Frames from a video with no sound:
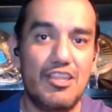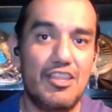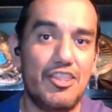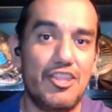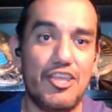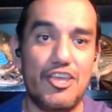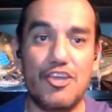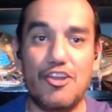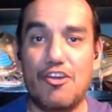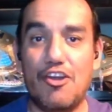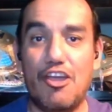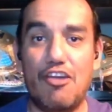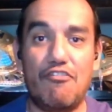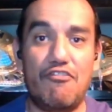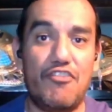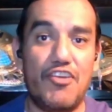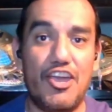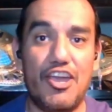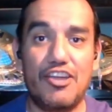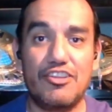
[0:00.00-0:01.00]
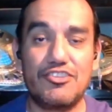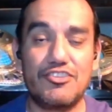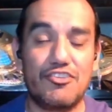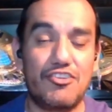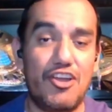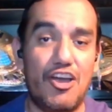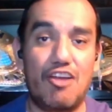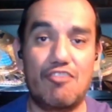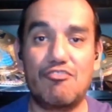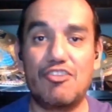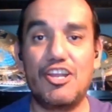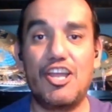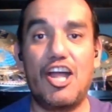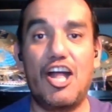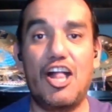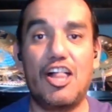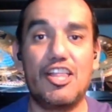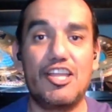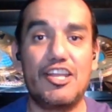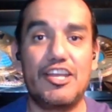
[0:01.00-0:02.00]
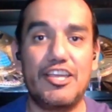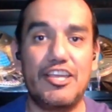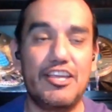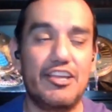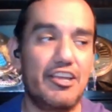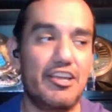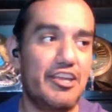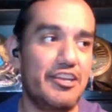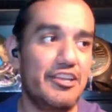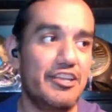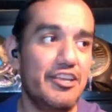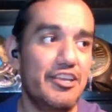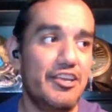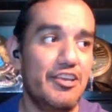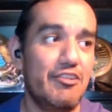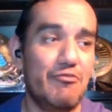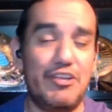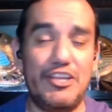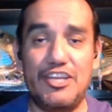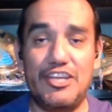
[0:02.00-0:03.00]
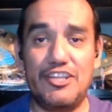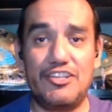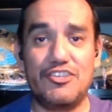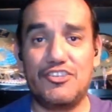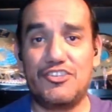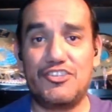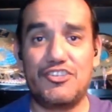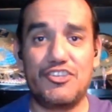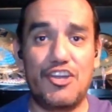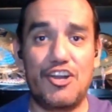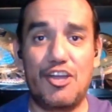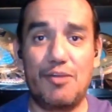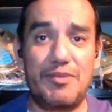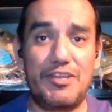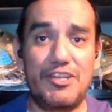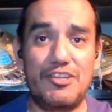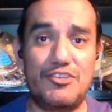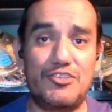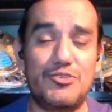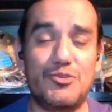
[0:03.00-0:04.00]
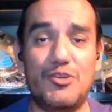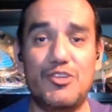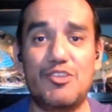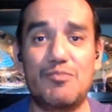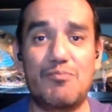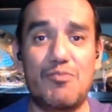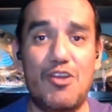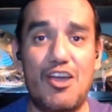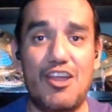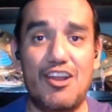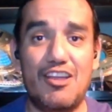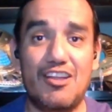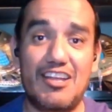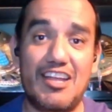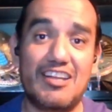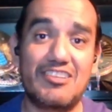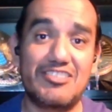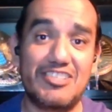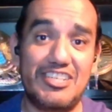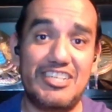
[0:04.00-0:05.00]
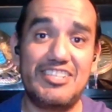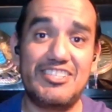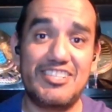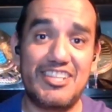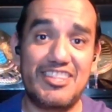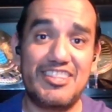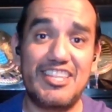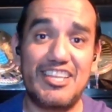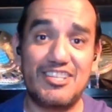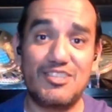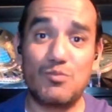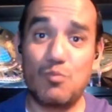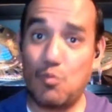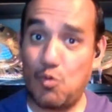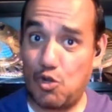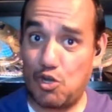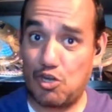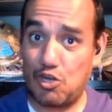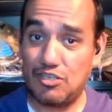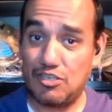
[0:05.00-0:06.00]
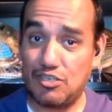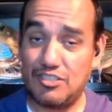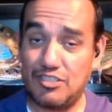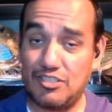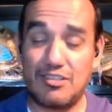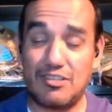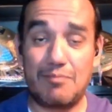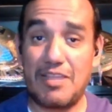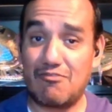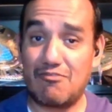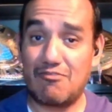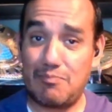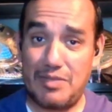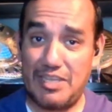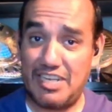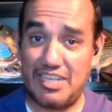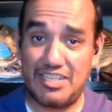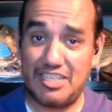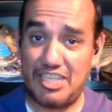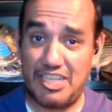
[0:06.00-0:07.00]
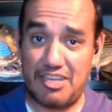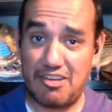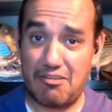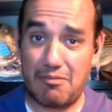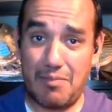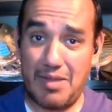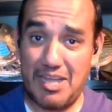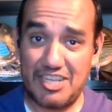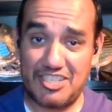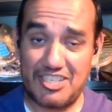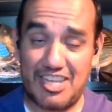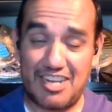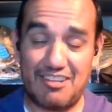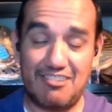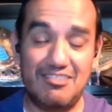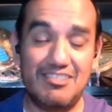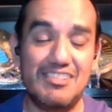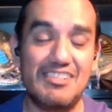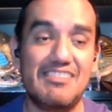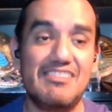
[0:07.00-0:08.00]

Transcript: The internet fans are not reality, and we need to shut up and enjoy the product. Actually, he said things worse. I'm not going to repeat it here on my channel.